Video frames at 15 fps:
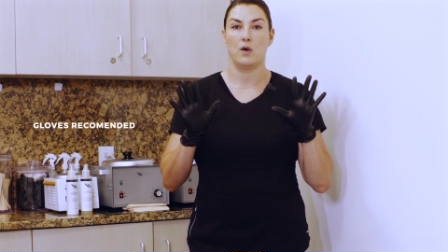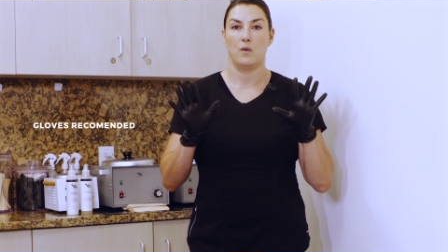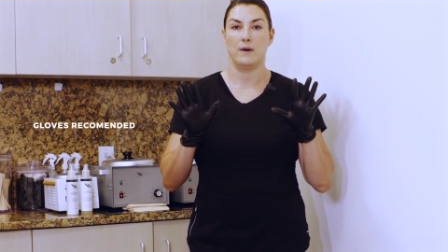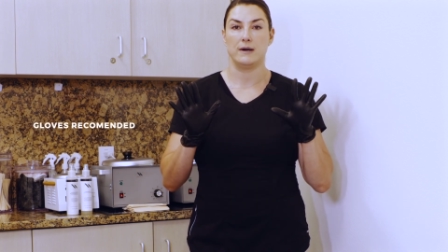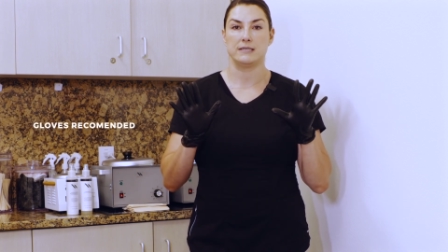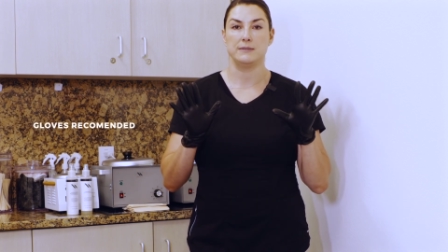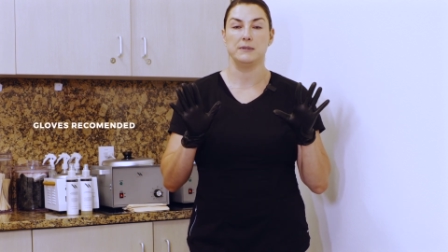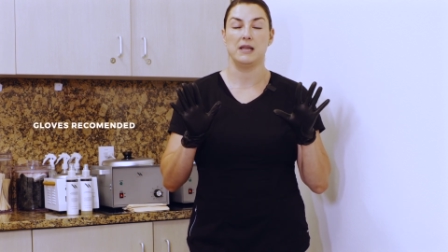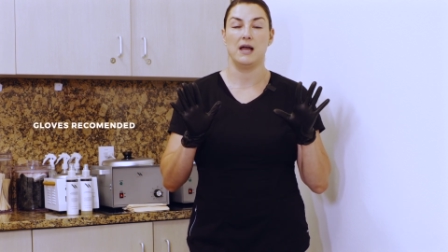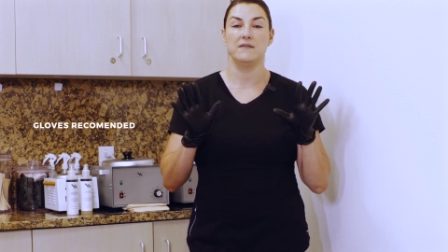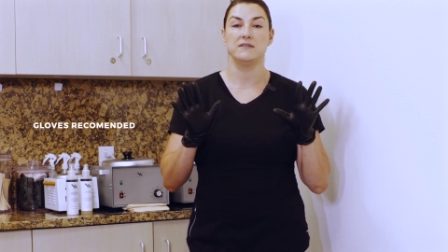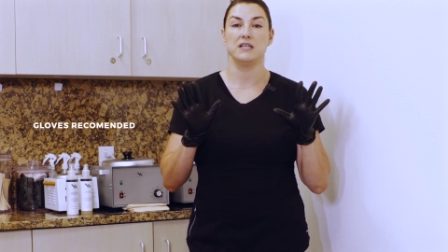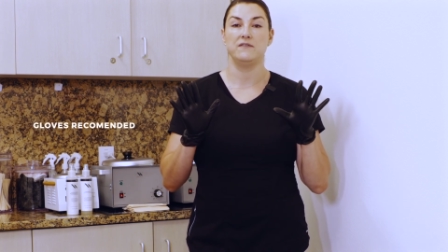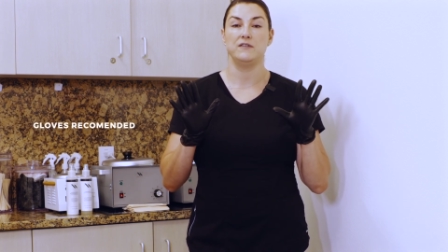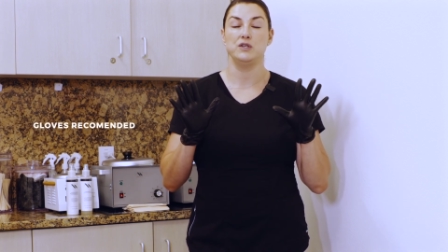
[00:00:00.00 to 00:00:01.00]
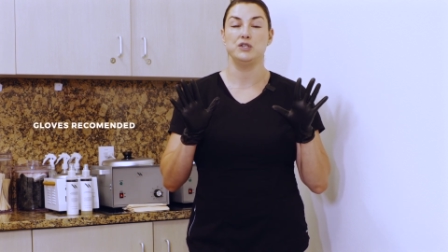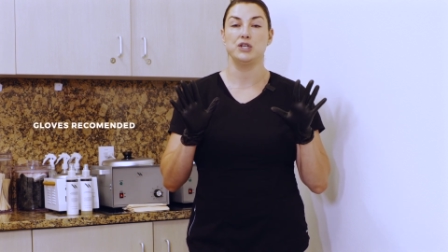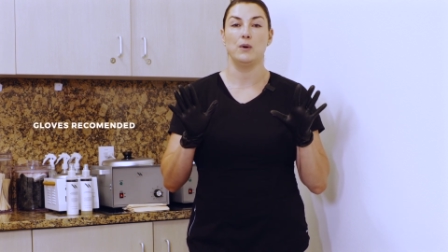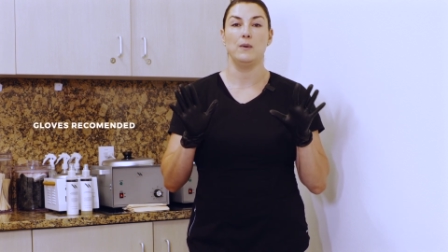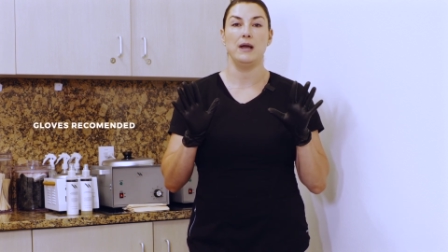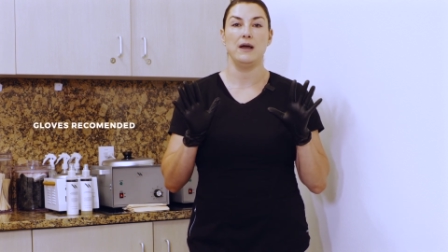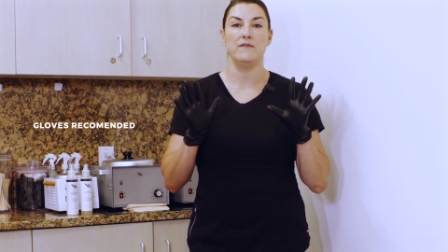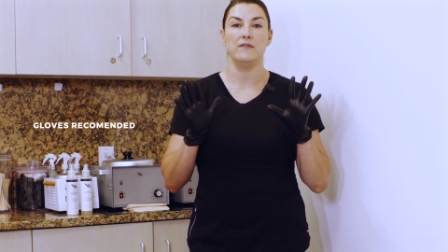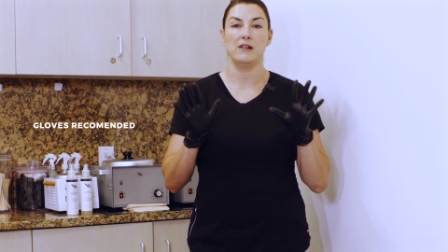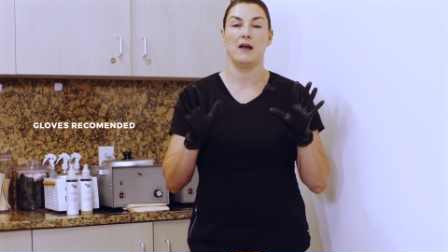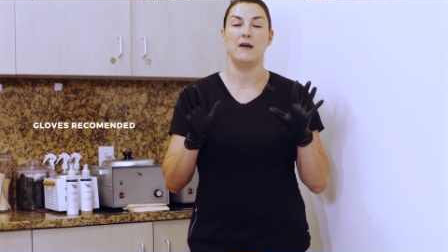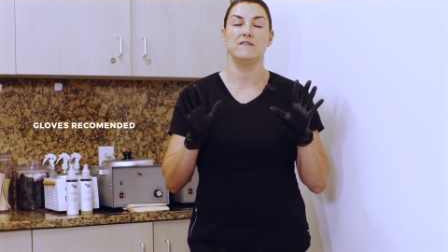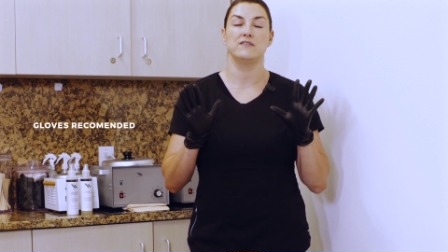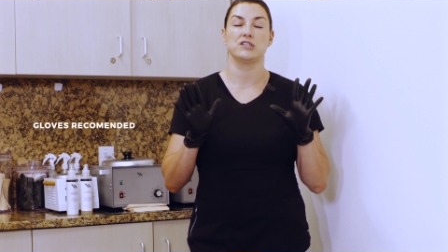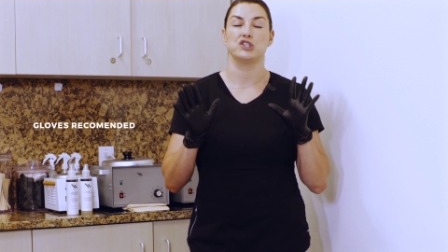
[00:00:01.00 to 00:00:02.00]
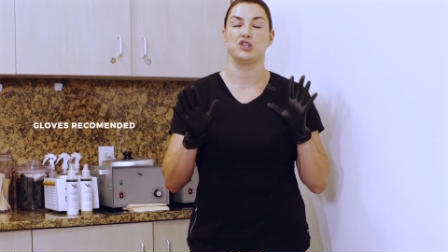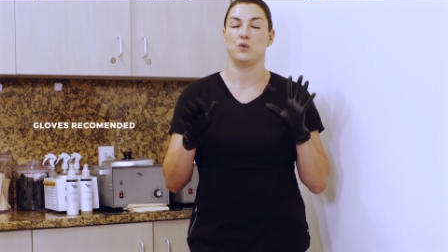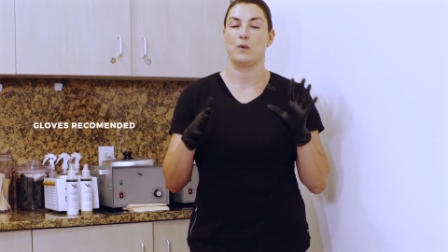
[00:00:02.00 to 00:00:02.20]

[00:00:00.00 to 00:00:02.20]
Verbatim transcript: wear some gloves. If you don't have gloves because you're